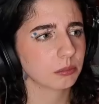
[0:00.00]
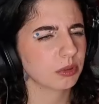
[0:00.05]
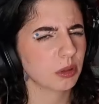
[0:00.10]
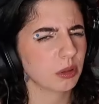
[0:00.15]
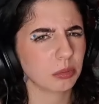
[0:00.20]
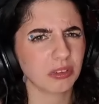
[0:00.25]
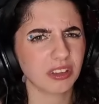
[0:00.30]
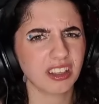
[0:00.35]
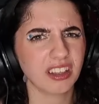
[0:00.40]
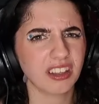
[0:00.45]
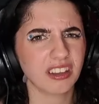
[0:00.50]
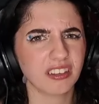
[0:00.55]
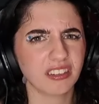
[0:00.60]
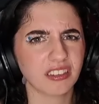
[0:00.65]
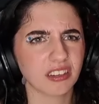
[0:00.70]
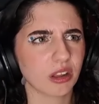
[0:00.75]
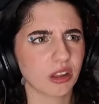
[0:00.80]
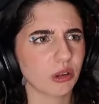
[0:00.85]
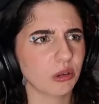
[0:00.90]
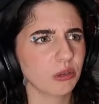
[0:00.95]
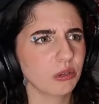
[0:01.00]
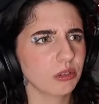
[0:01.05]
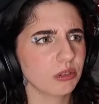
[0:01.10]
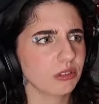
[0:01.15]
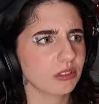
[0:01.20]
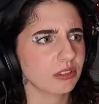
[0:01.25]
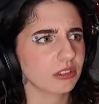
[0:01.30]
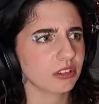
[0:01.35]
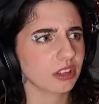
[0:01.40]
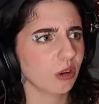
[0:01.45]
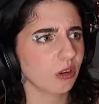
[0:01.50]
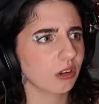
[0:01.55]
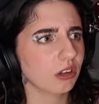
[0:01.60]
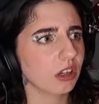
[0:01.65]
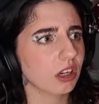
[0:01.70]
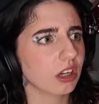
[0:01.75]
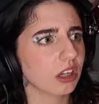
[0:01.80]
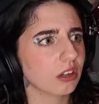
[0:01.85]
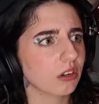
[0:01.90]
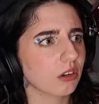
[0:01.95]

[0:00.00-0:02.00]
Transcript: Probably is, though. It's a lot going